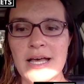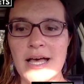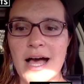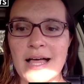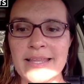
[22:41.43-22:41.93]

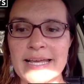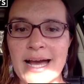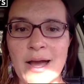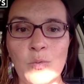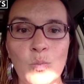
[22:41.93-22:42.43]
like, I
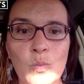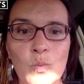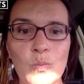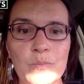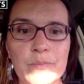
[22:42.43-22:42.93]

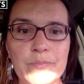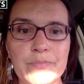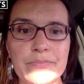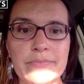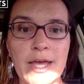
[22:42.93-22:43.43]

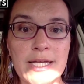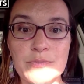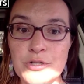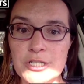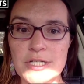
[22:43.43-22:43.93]

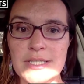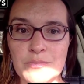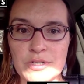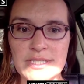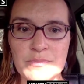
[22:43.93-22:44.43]
appreciate the
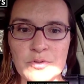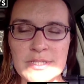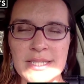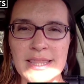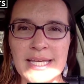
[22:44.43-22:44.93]
principles
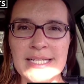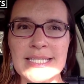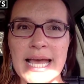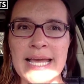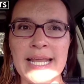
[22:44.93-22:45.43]
and things.
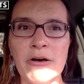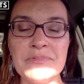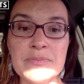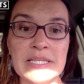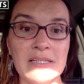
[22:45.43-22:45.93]
It helps me
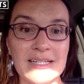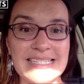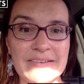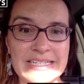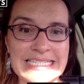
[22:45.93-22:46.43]
a lot to have
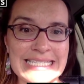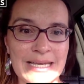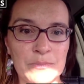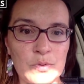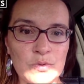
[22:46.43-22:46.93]

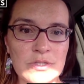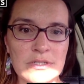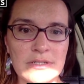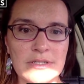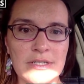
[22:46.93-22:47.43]
examples
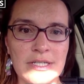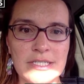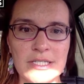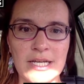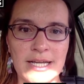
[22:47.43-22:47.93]
to
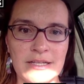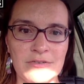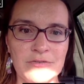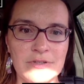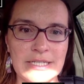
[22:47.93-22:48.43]
kind of
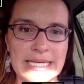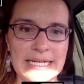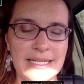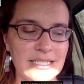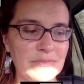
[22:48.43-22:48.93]
get it
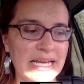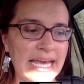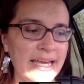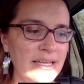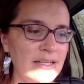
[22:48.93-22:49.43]
into my
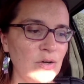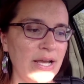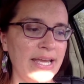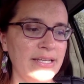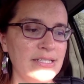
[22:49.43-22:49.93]
head.
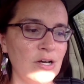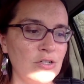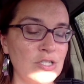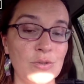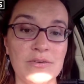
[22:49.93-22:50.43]
And also,
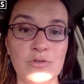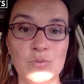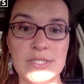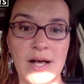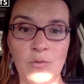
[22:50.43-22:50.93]
if you
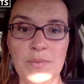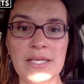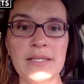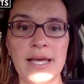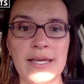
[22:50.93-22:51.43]
tell me,
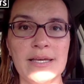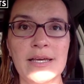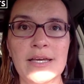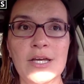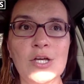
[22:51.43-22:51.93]
like,
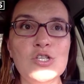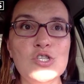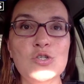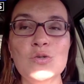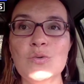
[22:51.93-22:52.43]

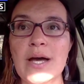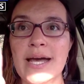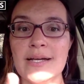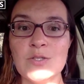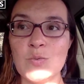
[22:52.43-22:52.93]
do
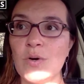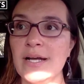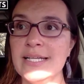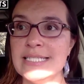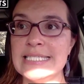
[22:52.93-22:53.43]
X, Y,
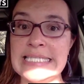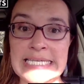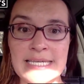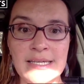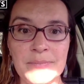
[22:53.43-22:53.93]
and
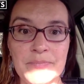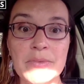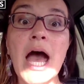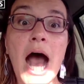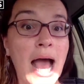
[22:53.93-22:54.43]
Z,
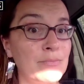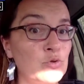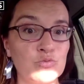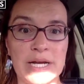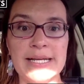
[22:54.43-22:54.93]
I'm
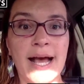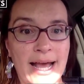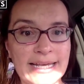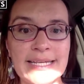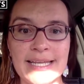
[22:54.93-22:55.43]
great. I
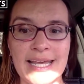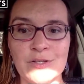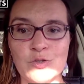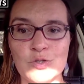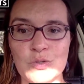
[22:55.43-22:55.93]
can handle
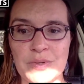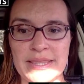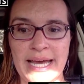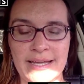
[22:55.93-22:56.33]
doing that.